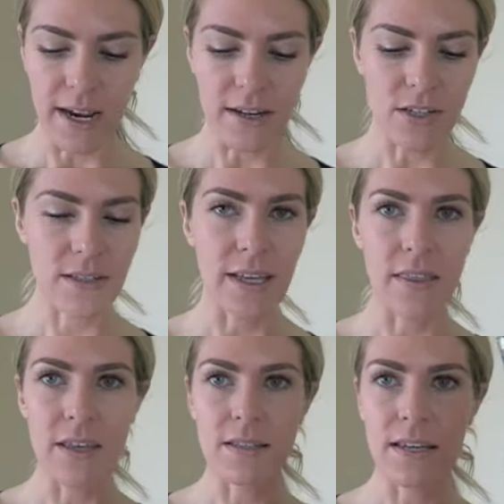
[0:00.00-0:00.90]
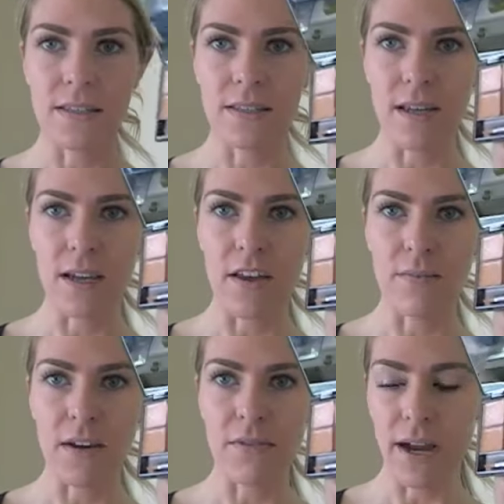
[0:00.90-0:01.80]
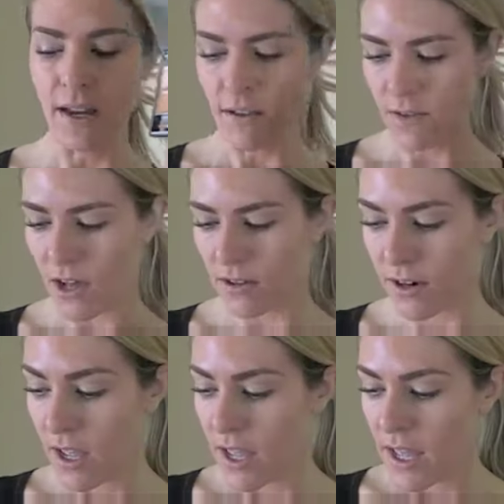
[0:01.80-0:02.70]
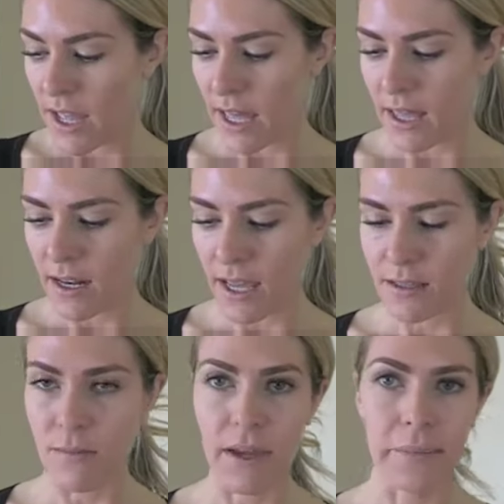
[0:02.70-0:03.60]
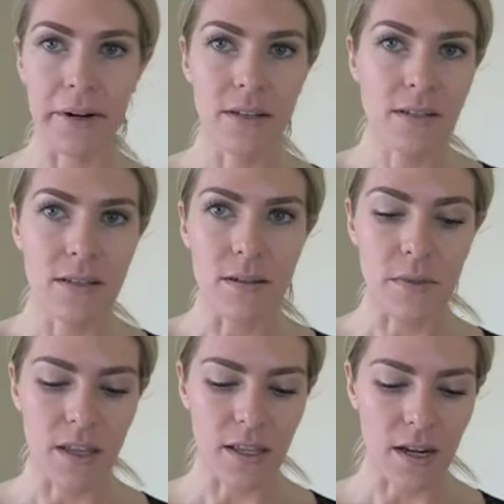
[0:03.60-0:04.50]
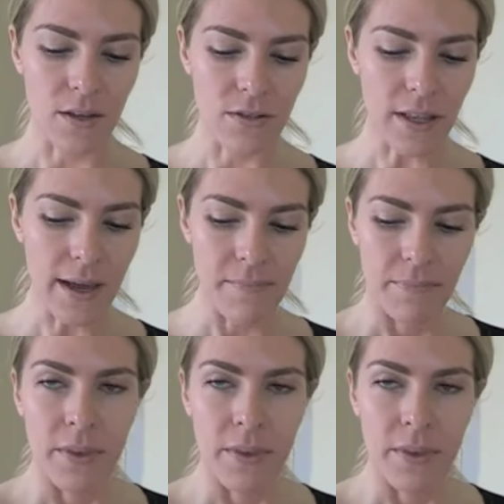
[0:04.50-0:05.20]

I just like this because it's going to give me a variety of color, and as a makeup artist, it's something that I use a lot.